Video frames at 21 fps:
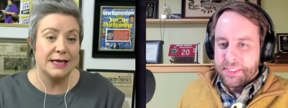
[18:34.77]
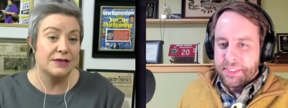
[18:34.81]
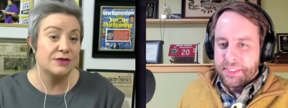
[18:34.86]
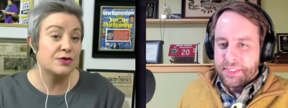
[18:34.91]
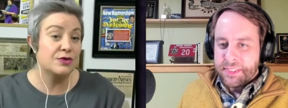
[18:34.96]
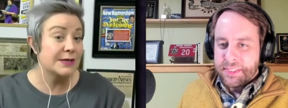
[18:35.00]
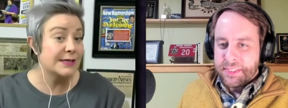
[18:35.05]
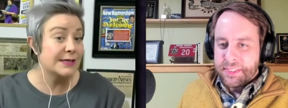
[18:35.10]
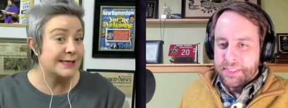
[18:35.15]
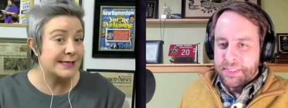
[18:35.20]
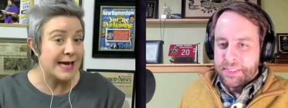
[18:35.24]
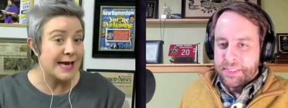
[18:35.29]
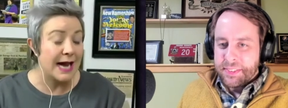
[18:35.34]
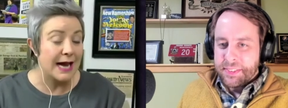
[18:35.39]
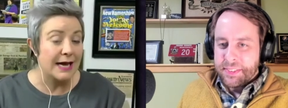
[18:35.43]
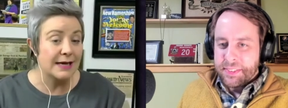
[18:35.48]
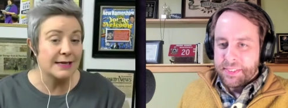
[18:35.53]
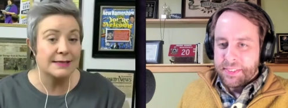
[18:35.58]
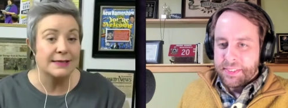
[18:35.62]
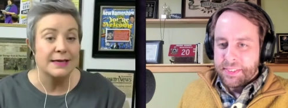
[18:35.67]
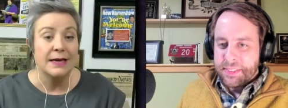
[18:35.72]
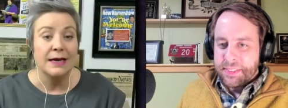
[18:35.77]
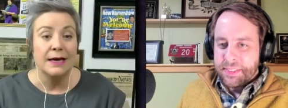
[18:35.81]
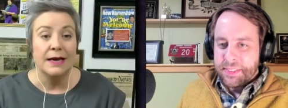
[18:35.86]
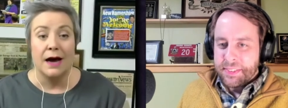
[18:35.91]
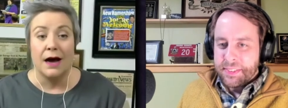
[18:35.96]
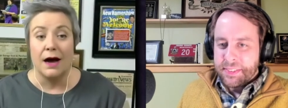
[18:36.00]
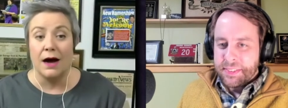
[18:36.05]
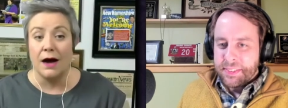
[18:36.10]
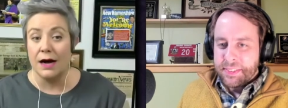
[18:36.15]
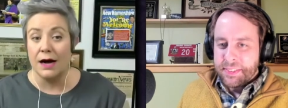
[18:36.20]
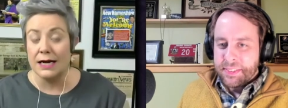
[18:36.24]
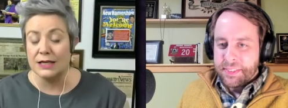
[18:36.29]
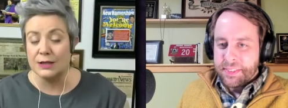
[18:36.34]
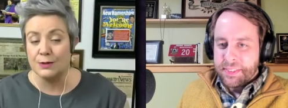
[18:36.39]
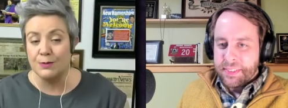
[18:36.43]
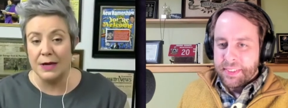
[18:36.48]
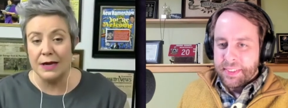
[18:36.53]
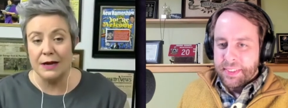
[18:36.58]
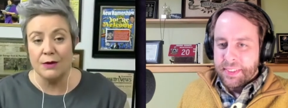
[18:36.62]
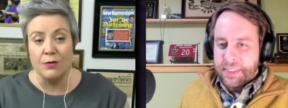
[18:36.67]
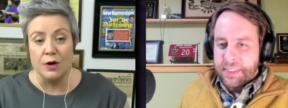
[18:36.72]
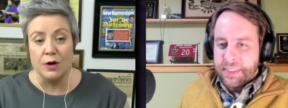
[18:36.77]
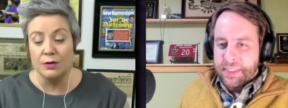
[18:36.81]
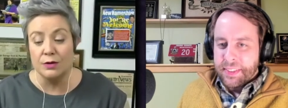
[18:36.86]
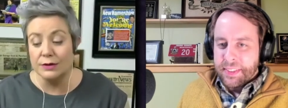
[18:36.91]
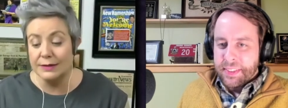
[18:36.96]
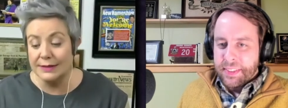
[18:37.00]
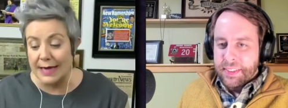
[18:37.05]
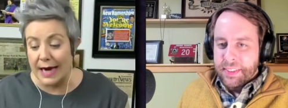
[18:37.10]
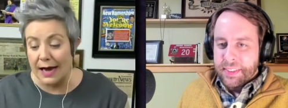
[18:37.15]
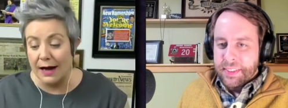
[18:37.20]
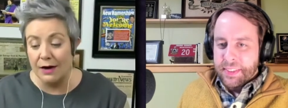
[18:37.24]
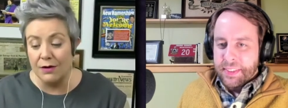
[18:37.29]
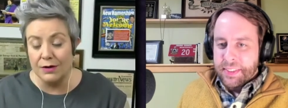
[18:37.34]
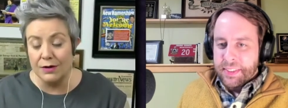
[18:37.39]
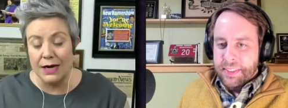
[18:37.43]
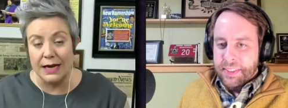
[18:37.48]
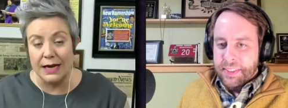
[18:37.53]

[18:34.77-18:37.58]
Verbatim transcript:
Speaker 1: interest tax. Uh, it's being rolled down